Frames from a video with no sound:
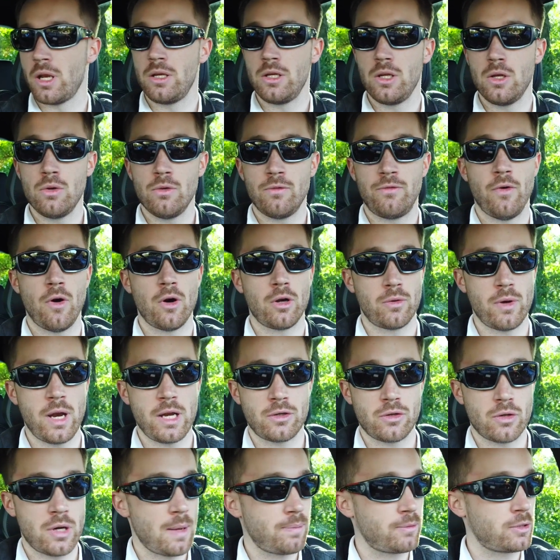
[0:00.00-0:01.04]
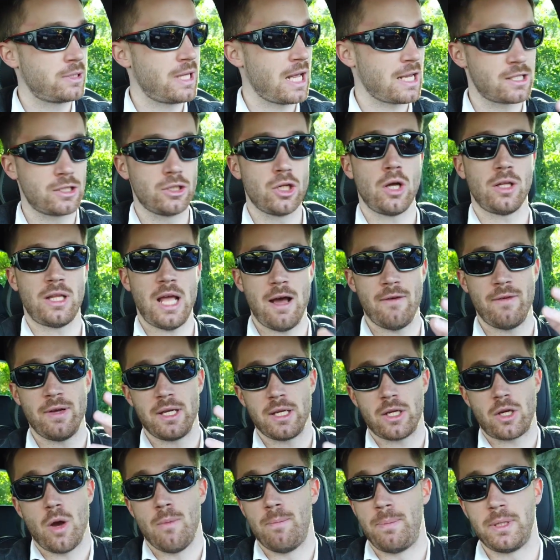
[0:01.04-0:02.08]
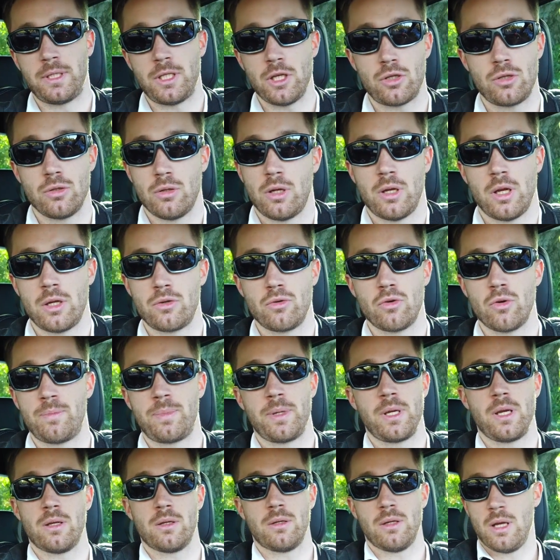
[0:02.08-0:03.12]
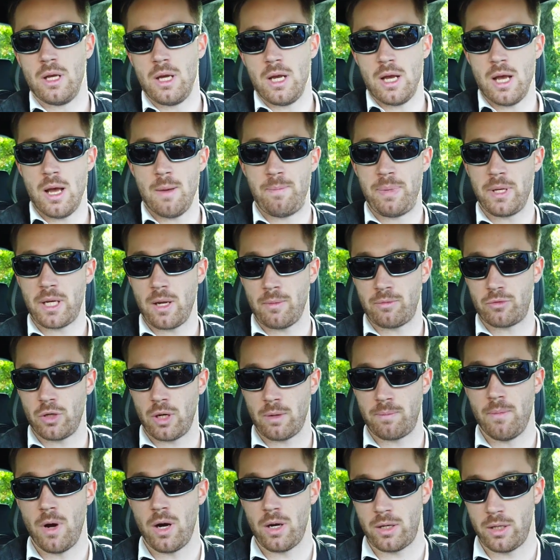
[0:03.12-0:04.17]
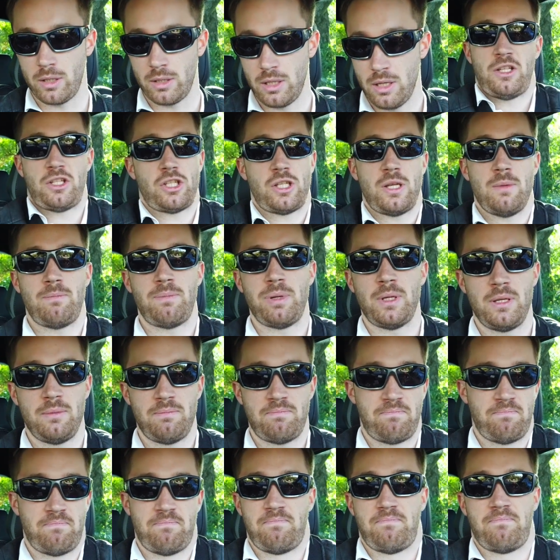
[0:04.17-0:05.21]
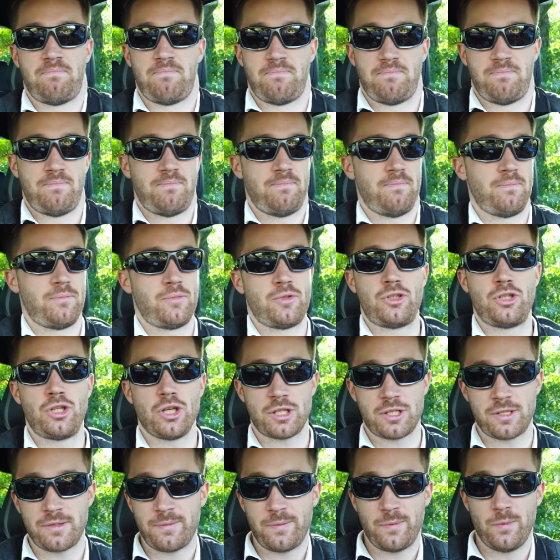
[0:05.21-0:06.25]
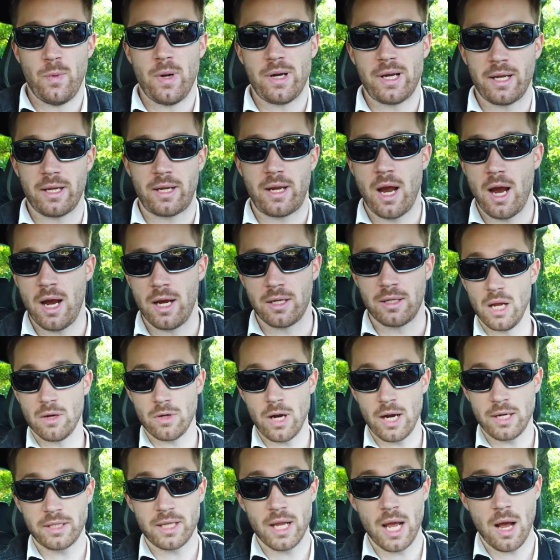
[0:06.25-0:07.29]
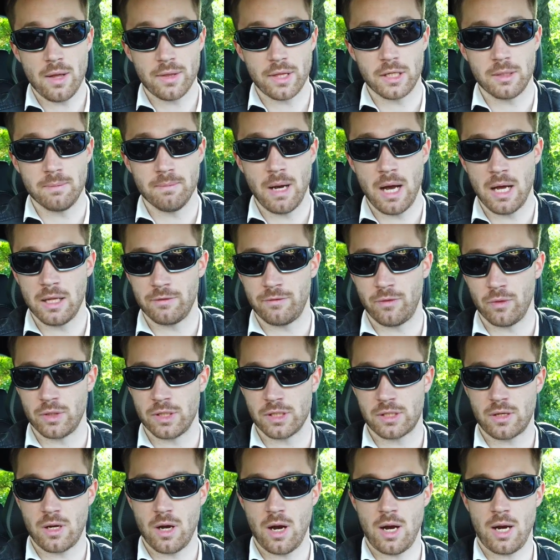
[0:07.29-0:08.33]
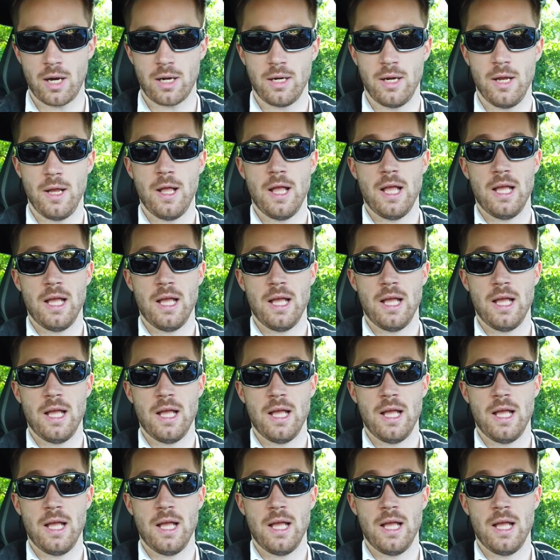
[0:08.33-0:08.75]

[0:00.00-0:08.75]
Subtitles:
the new Ford Ranger Raptor does not have any competition on the European pickup truck market. It's simply just one of a kind. Right now the demand for this car